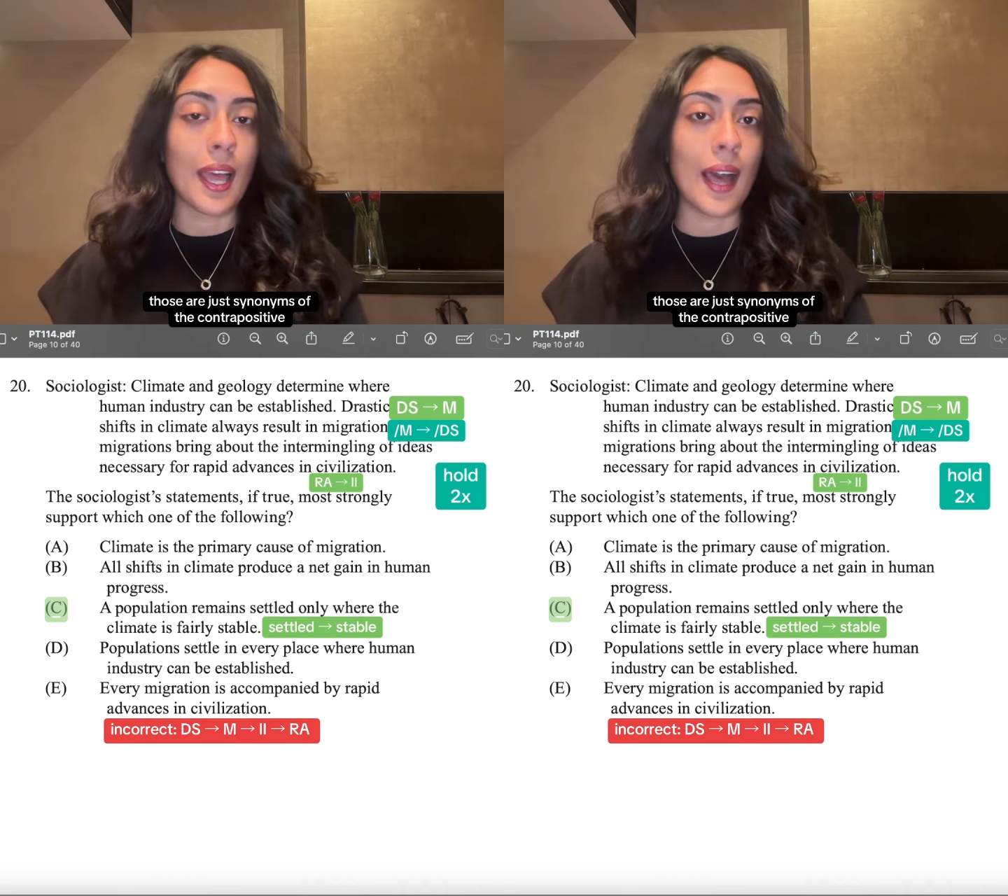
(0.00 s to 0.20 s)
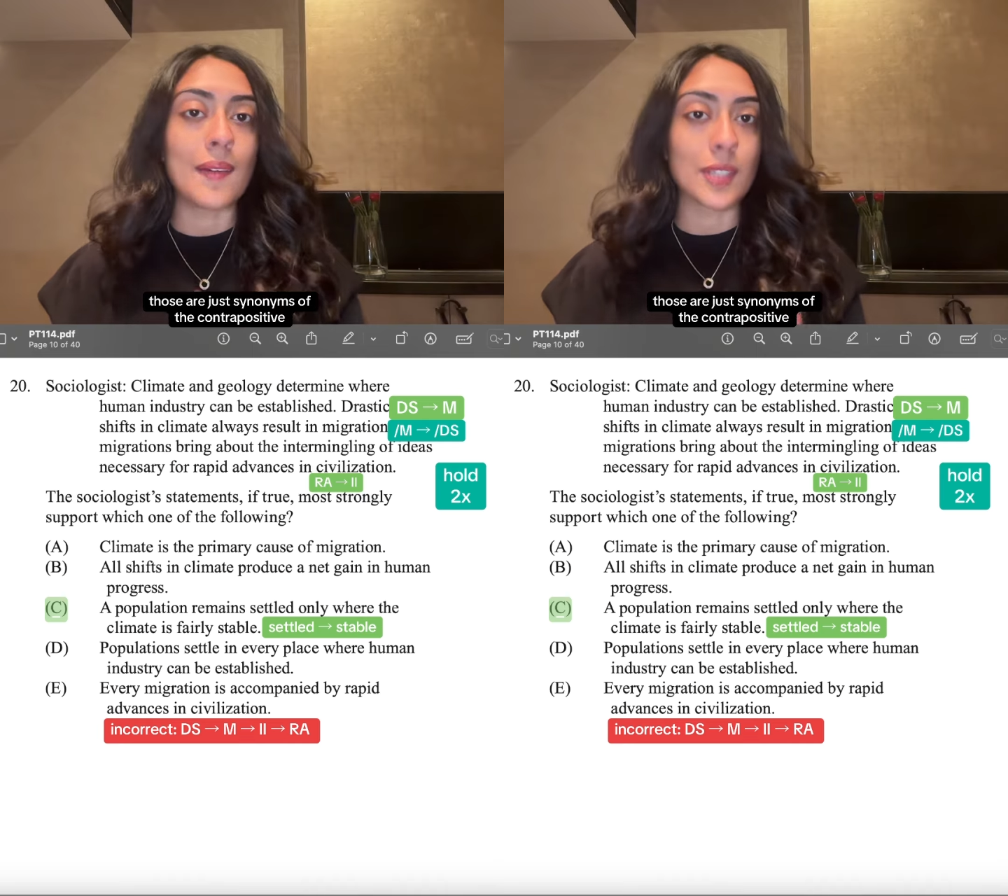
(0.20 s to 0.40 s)

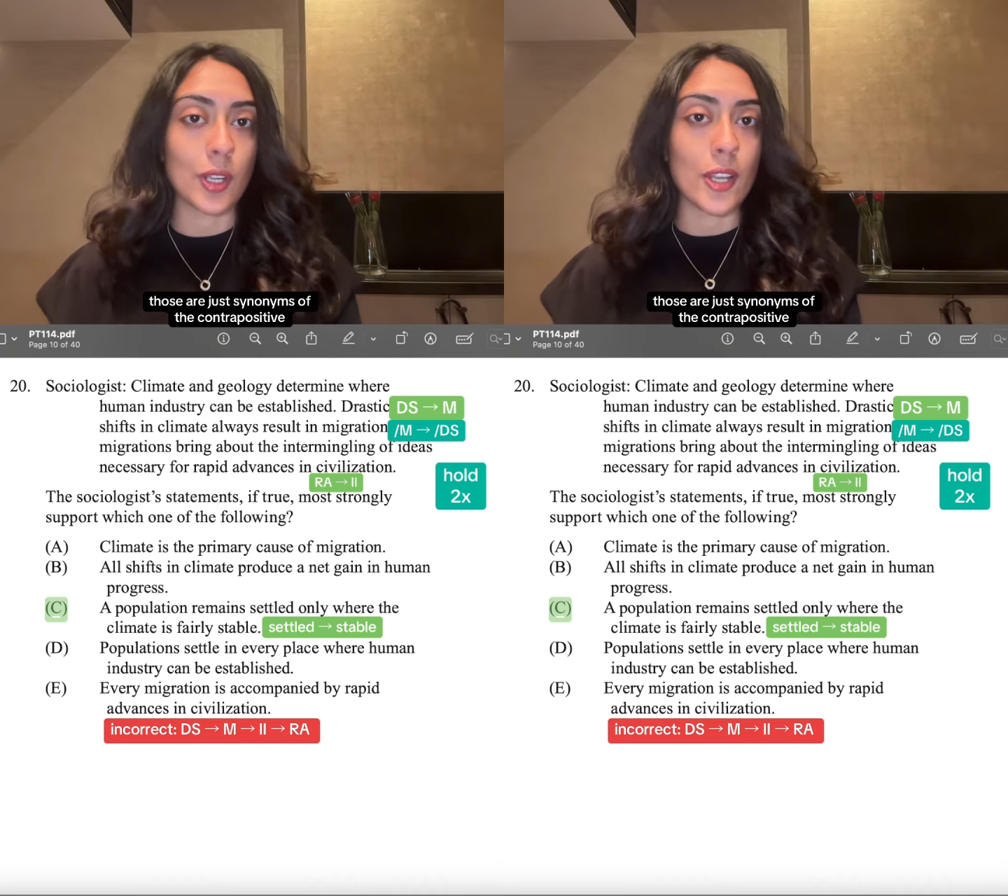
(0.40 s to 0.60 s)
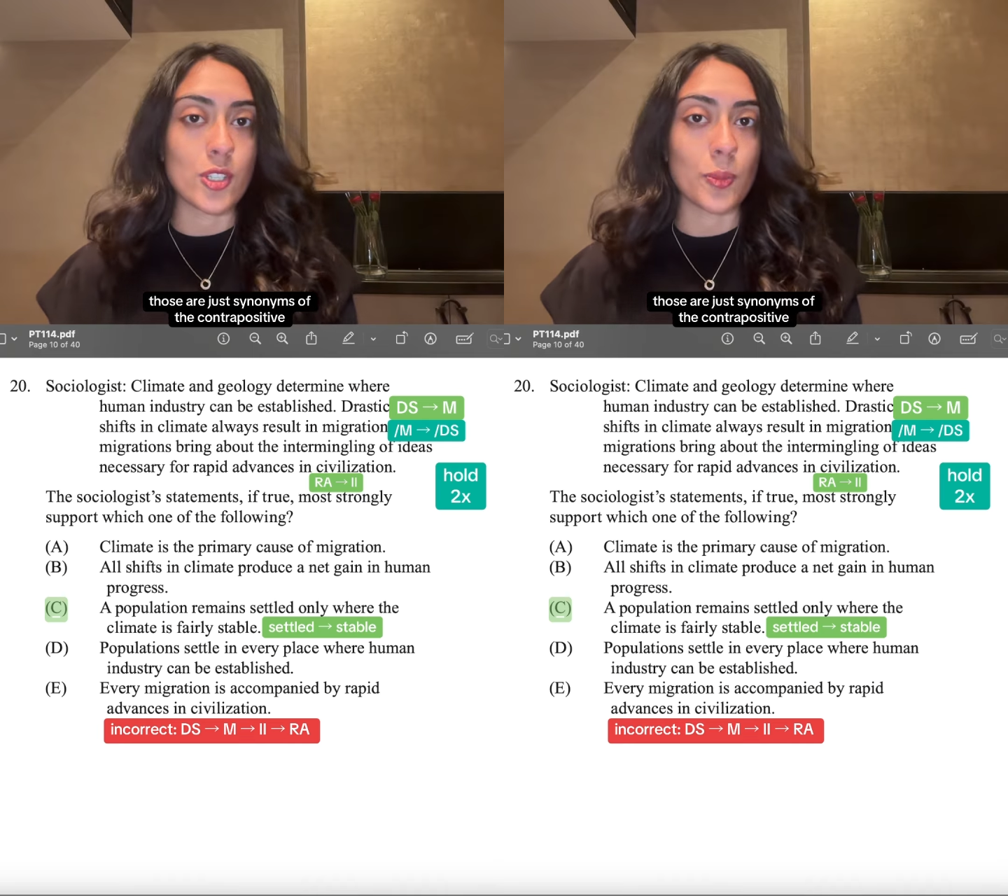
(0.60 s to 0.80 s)
of the
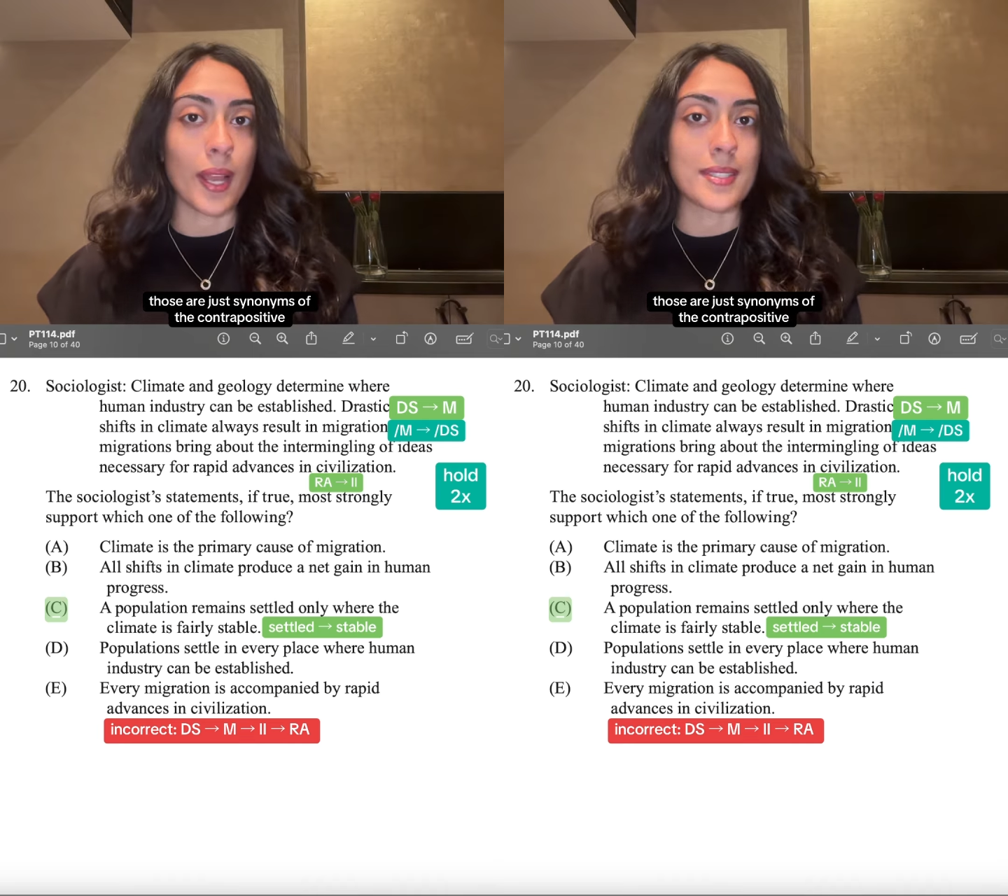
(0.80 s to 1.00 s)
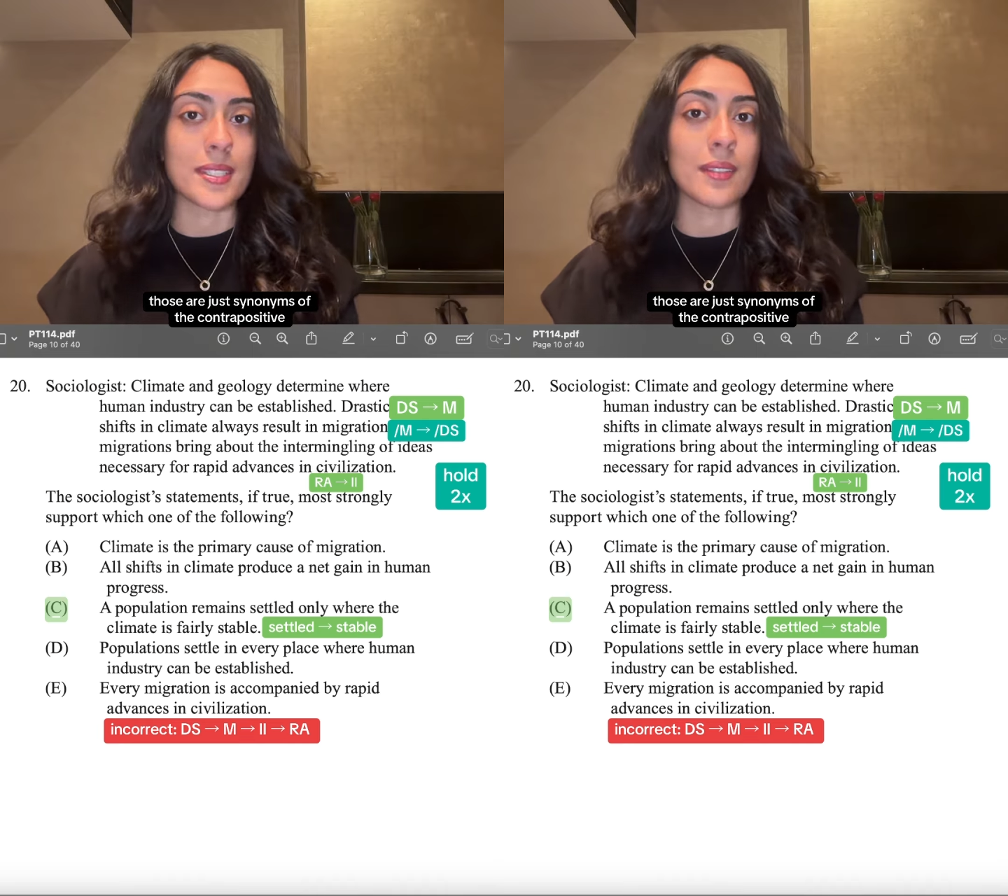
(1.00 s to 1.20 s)

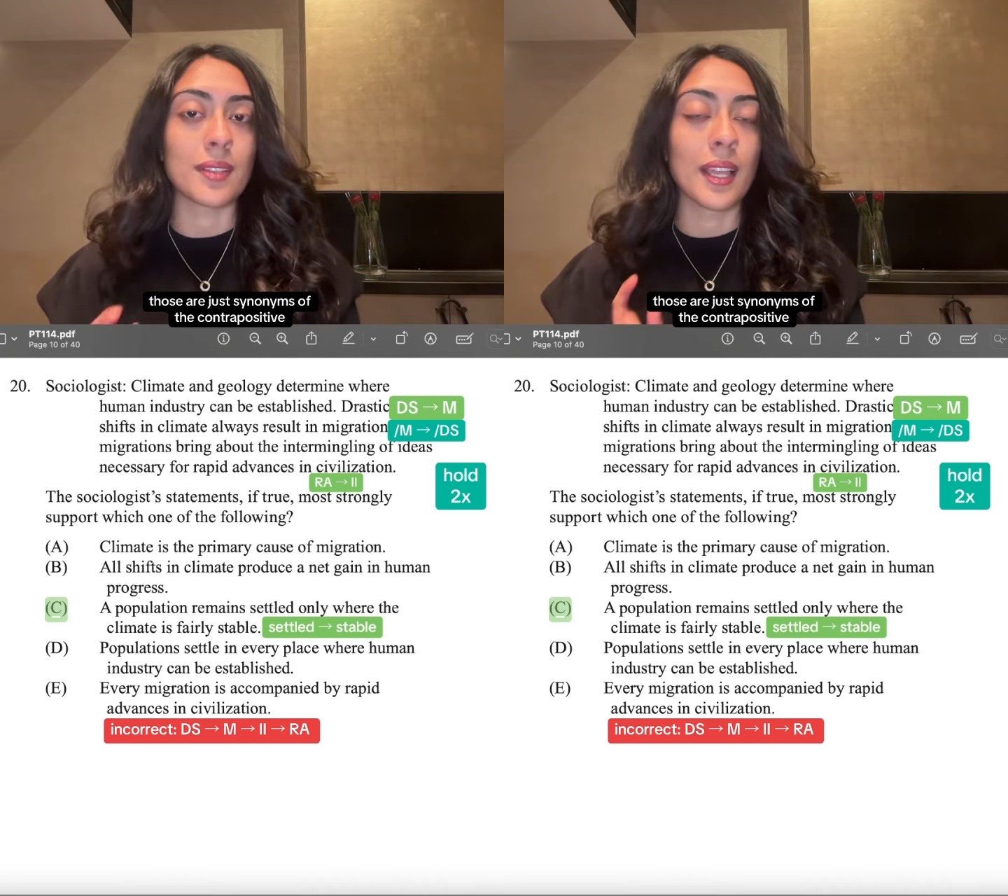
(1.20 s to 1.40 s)
contrapositive